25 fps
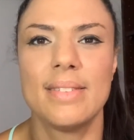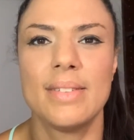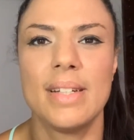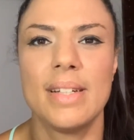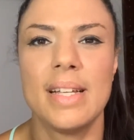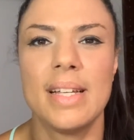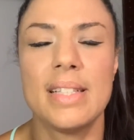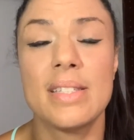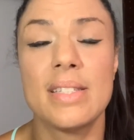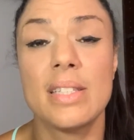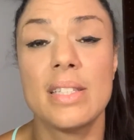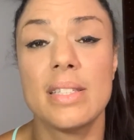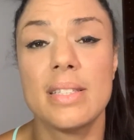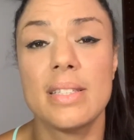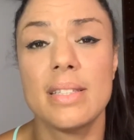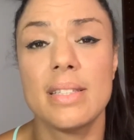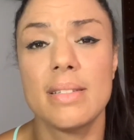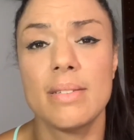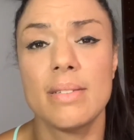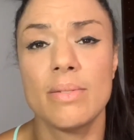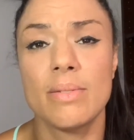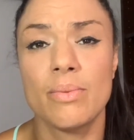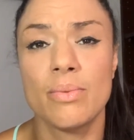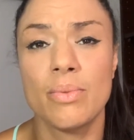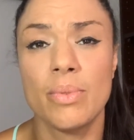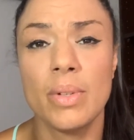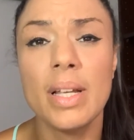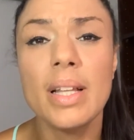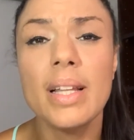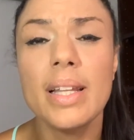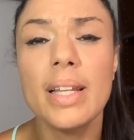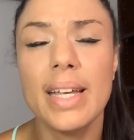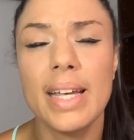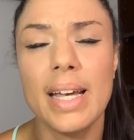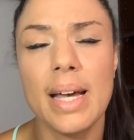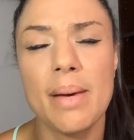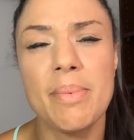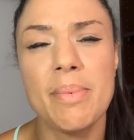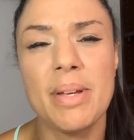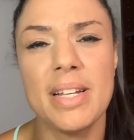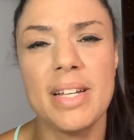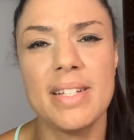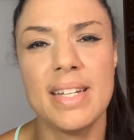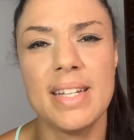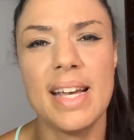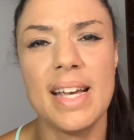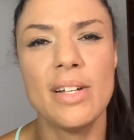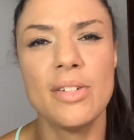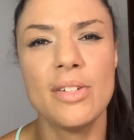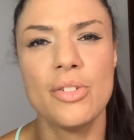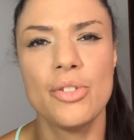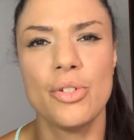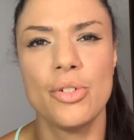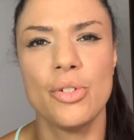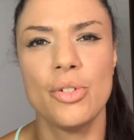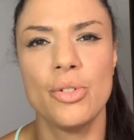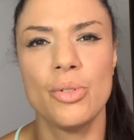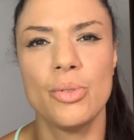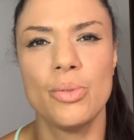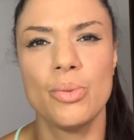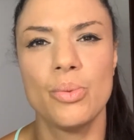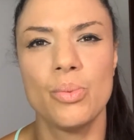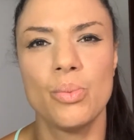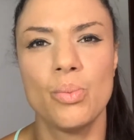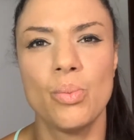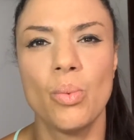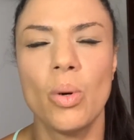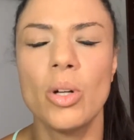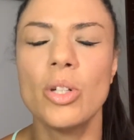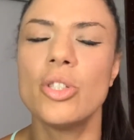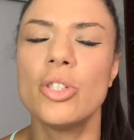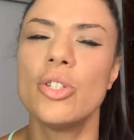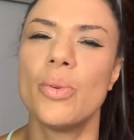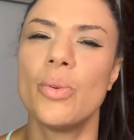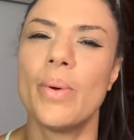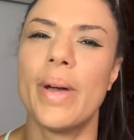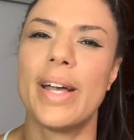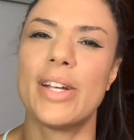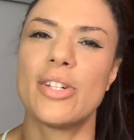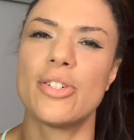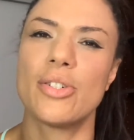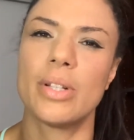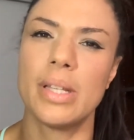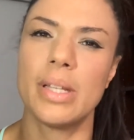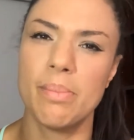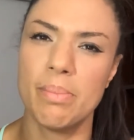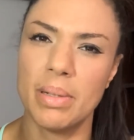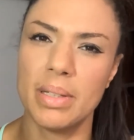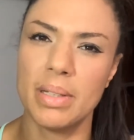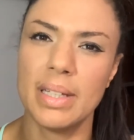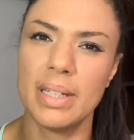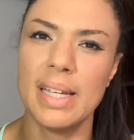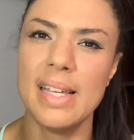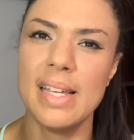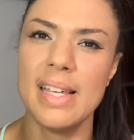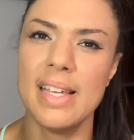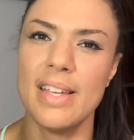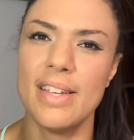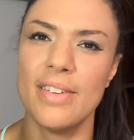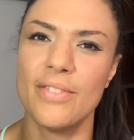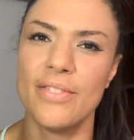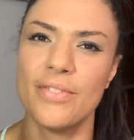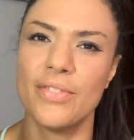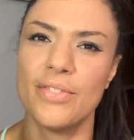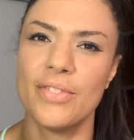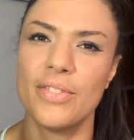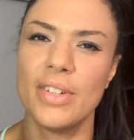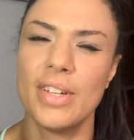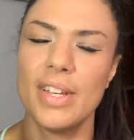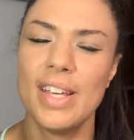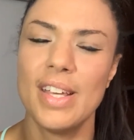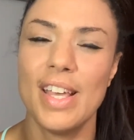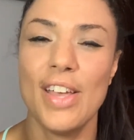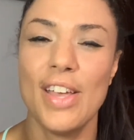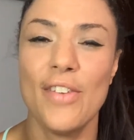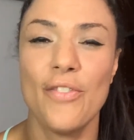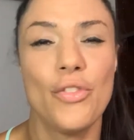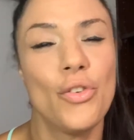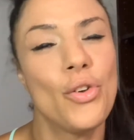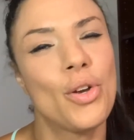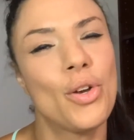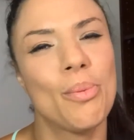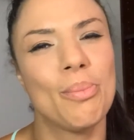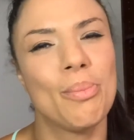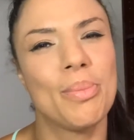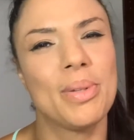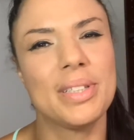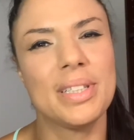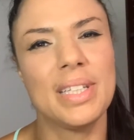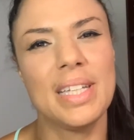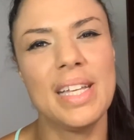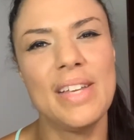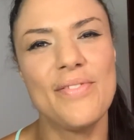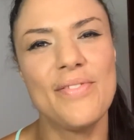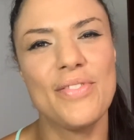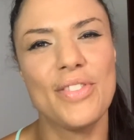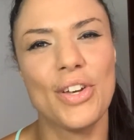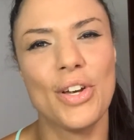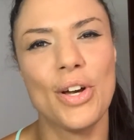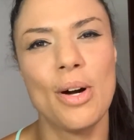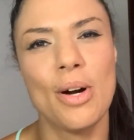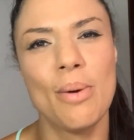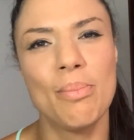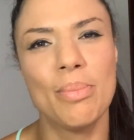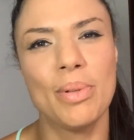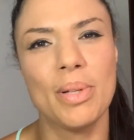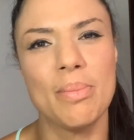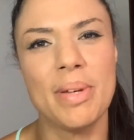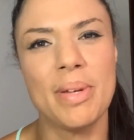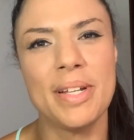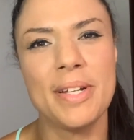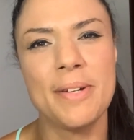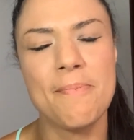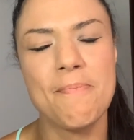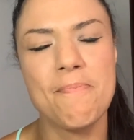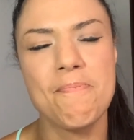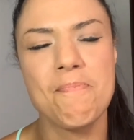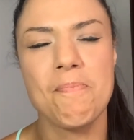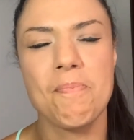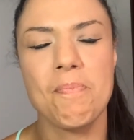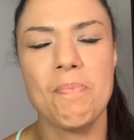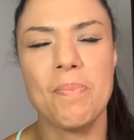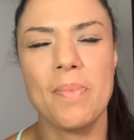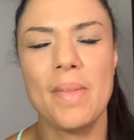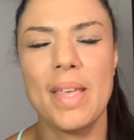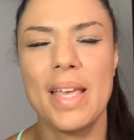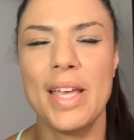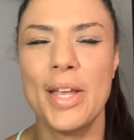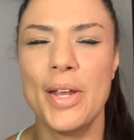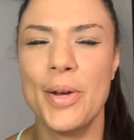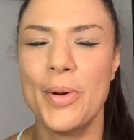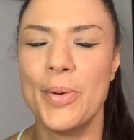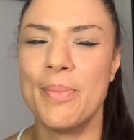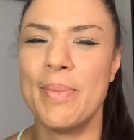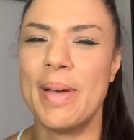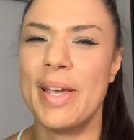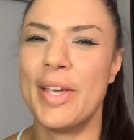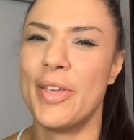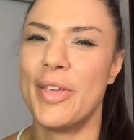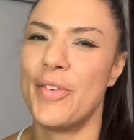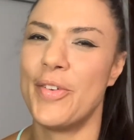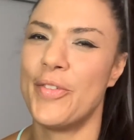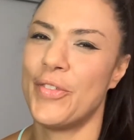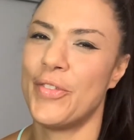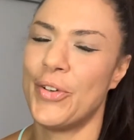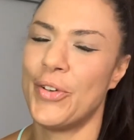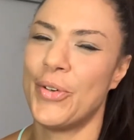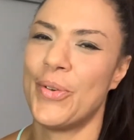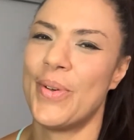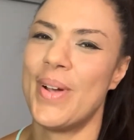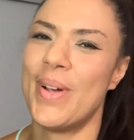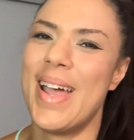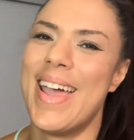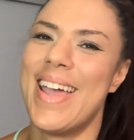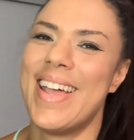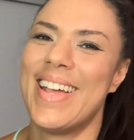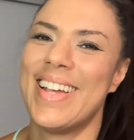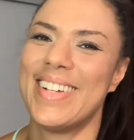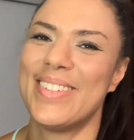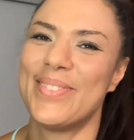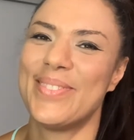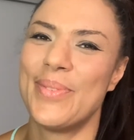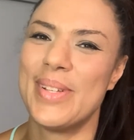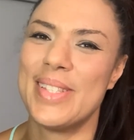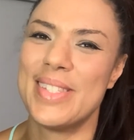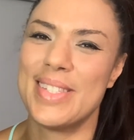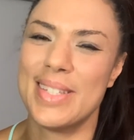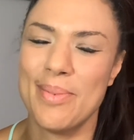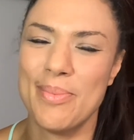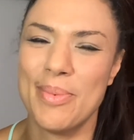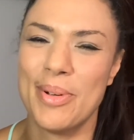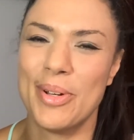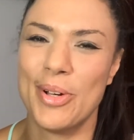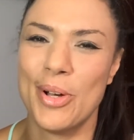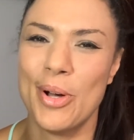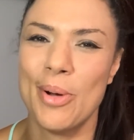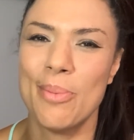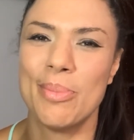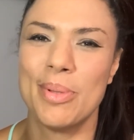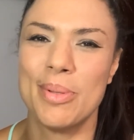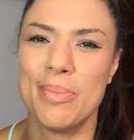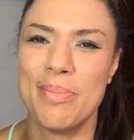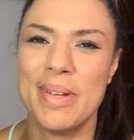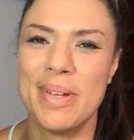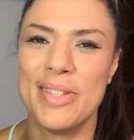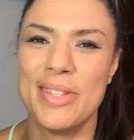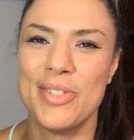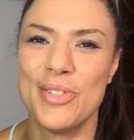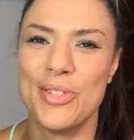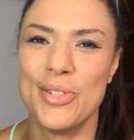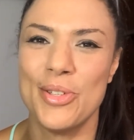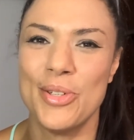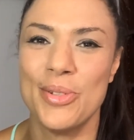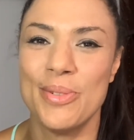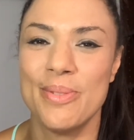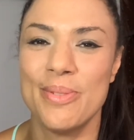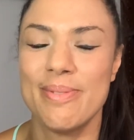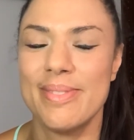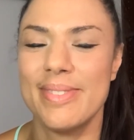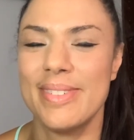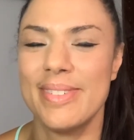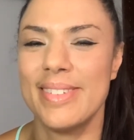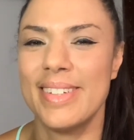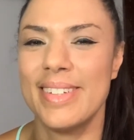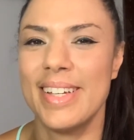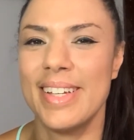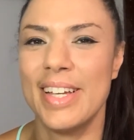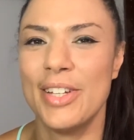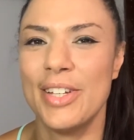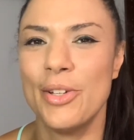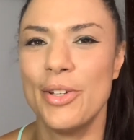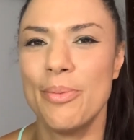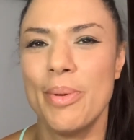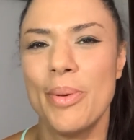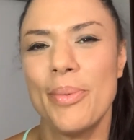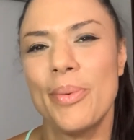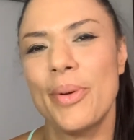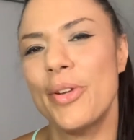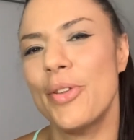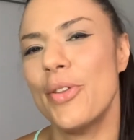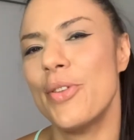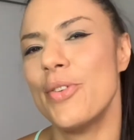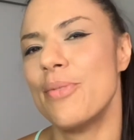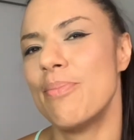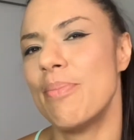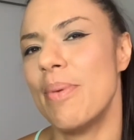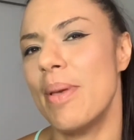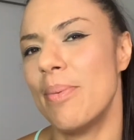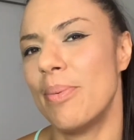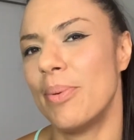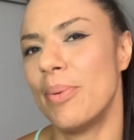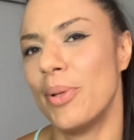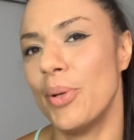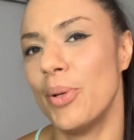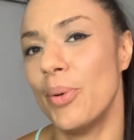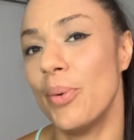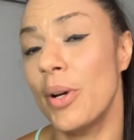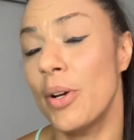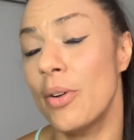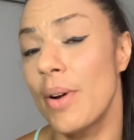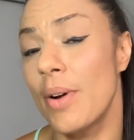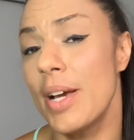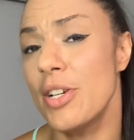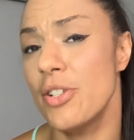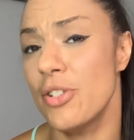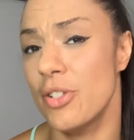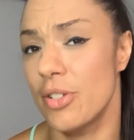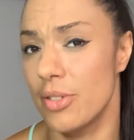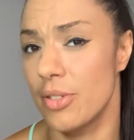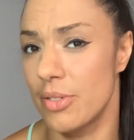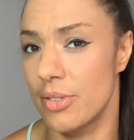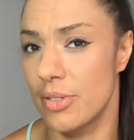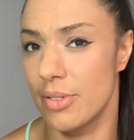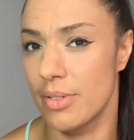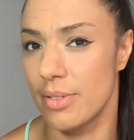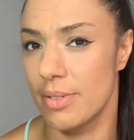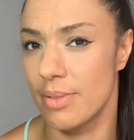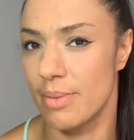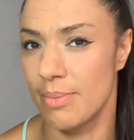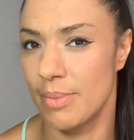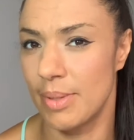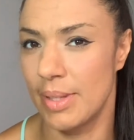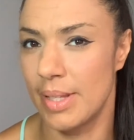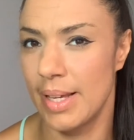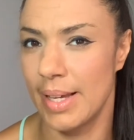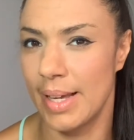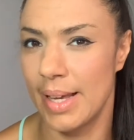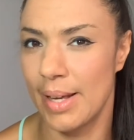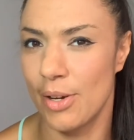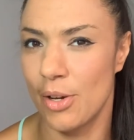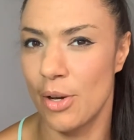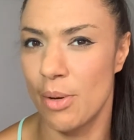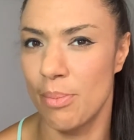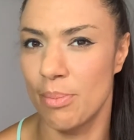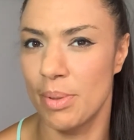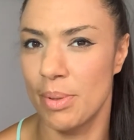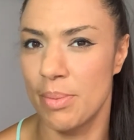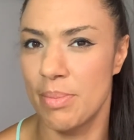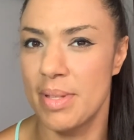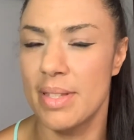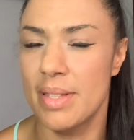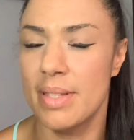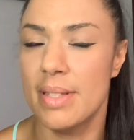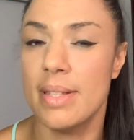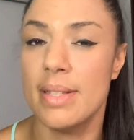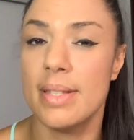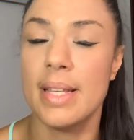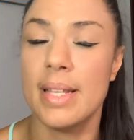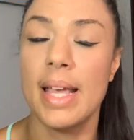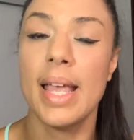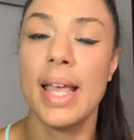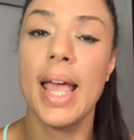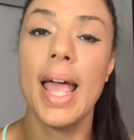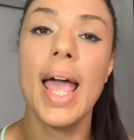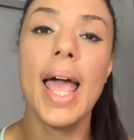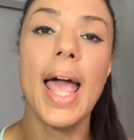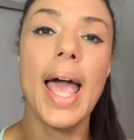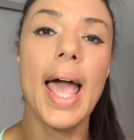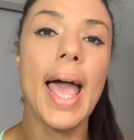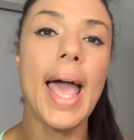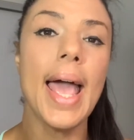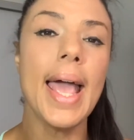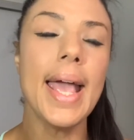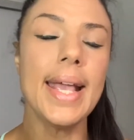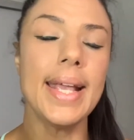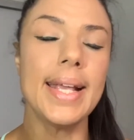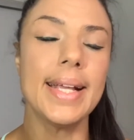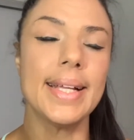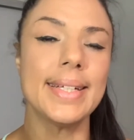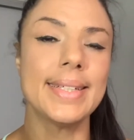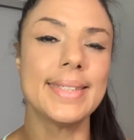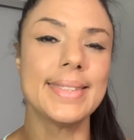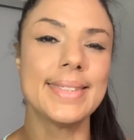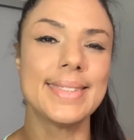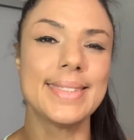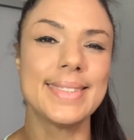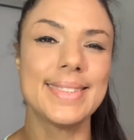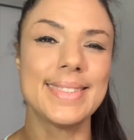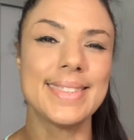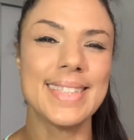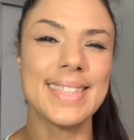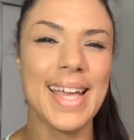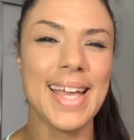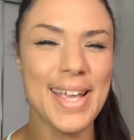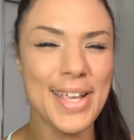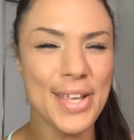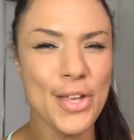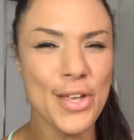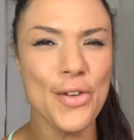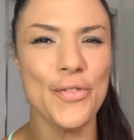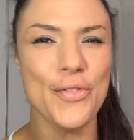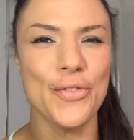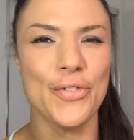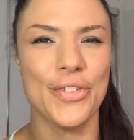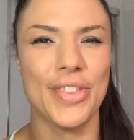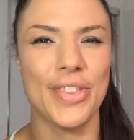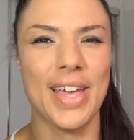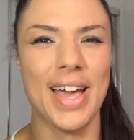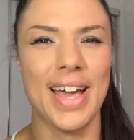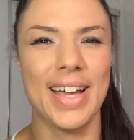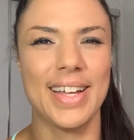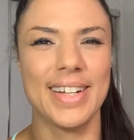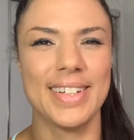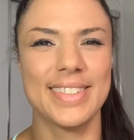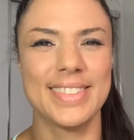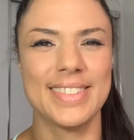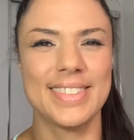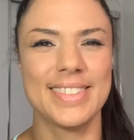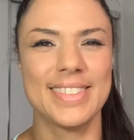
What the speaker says: It's really coming down to, what do you actually believe? If you can believe the compliment, it'll make you feel great when someone compliments you. And you'll be one of those people who are gracious when they get compliments and say, hey, thank you for that.